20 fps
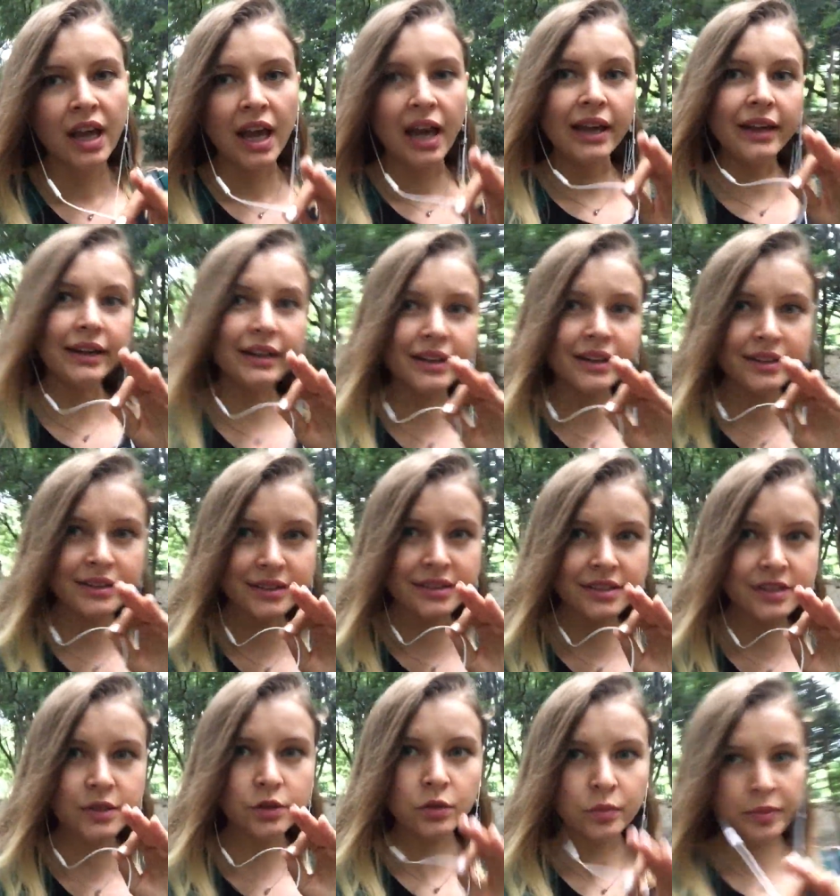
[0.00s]
and it is
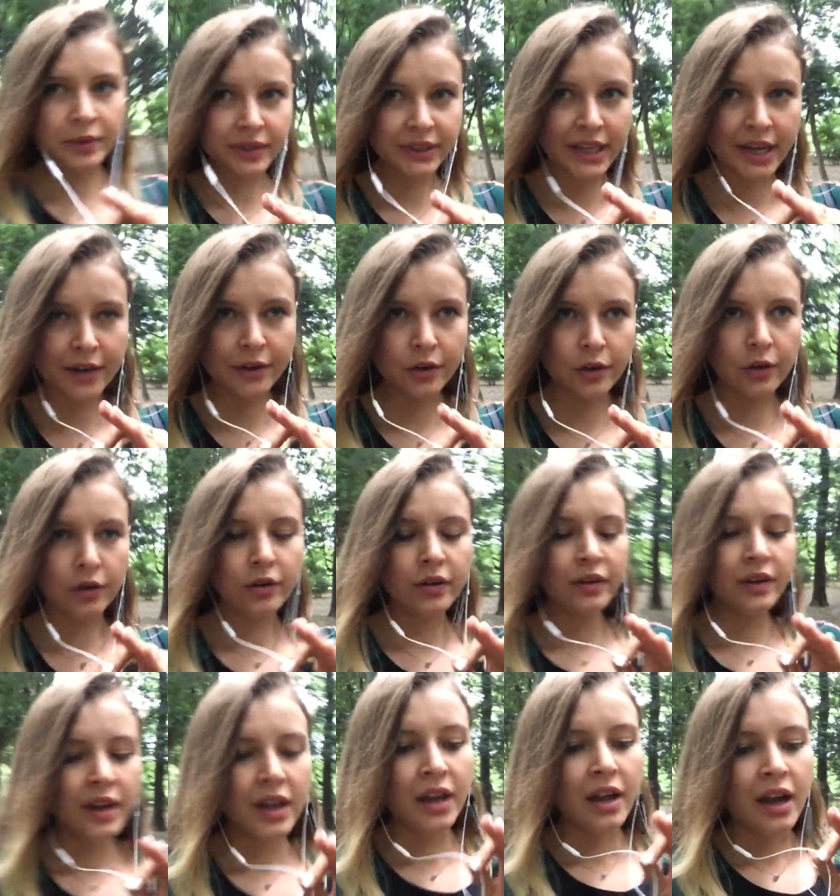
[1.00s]
super narrow,
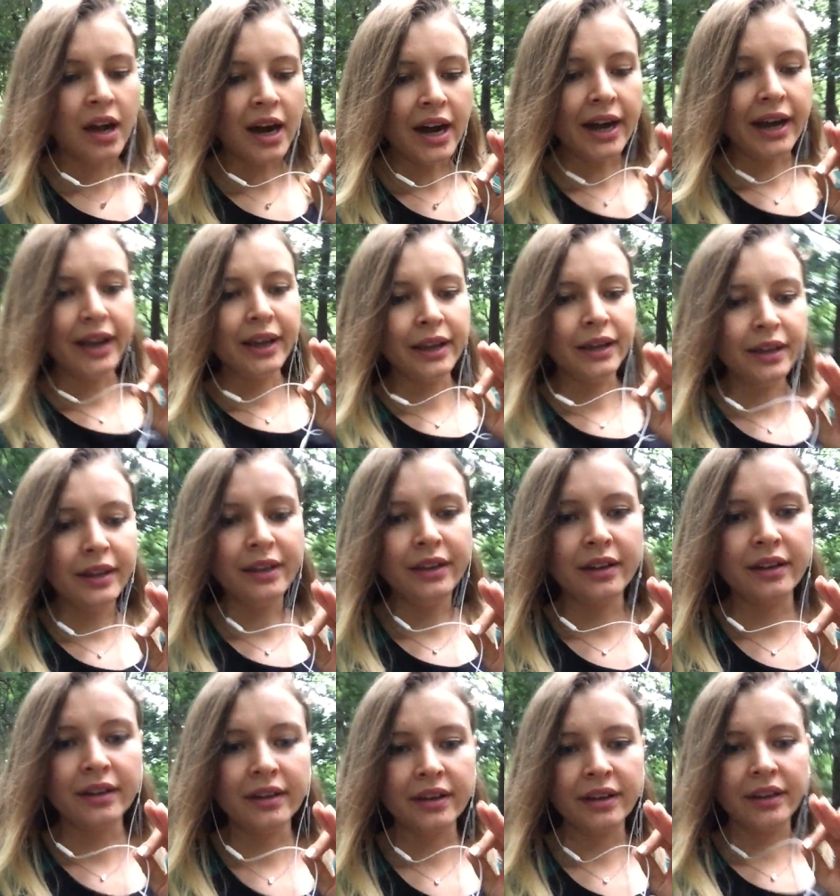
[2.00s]

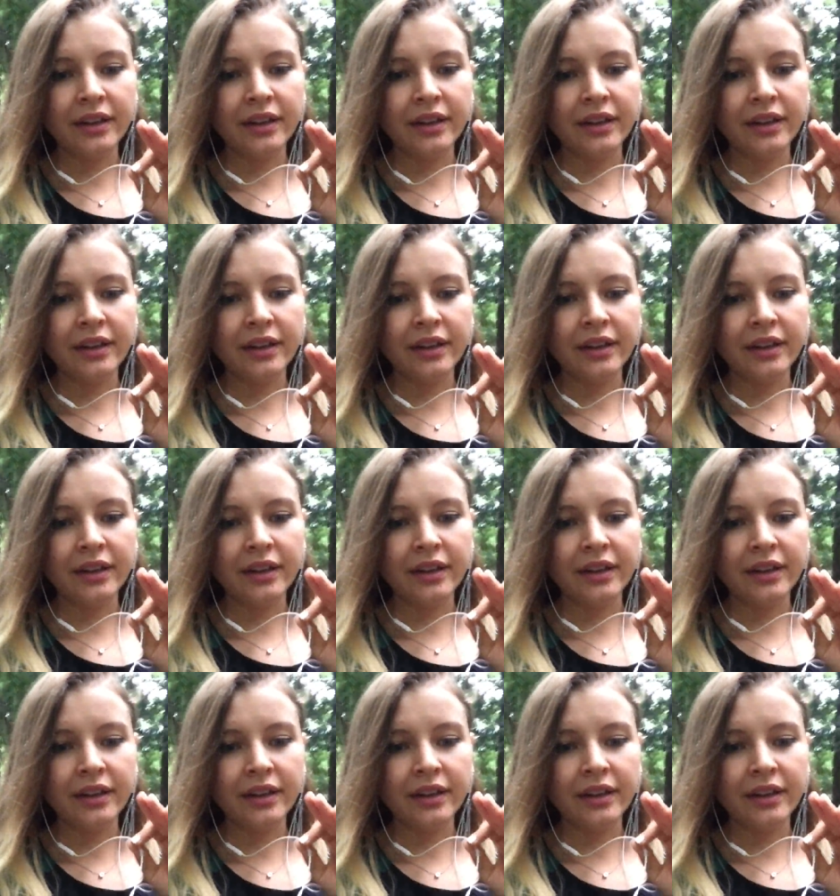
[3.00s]
I